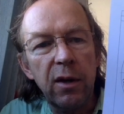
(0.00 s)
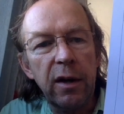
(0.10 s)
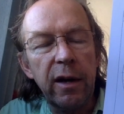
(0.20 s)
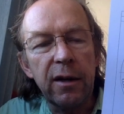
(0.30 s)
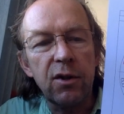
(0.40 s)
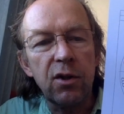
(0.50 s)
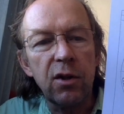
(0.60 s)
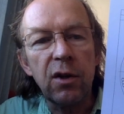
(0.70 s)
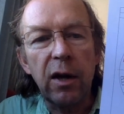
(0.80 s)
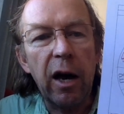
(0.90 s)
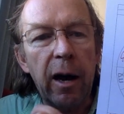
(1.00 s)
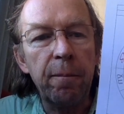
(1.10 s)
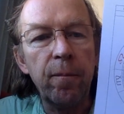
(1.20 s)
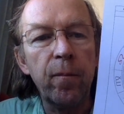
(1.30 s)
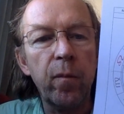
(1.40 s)
election
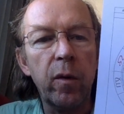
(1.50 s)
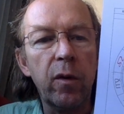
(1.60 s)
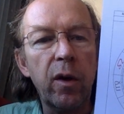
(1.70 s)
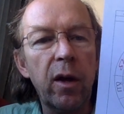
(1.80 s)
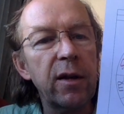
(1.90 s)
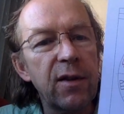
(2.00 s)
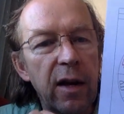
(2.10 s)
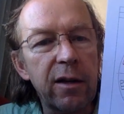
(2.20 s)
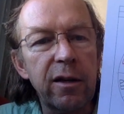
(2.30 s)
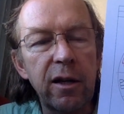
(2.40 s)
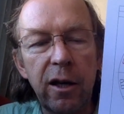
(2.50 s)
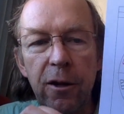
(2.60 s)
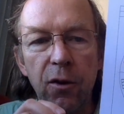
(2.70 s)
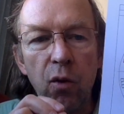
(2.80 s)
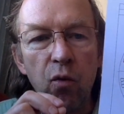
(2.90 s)
come exactly
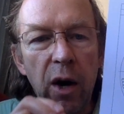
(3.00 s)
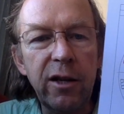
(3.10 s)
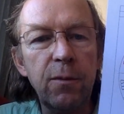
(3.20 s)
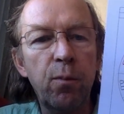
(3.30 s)
at the right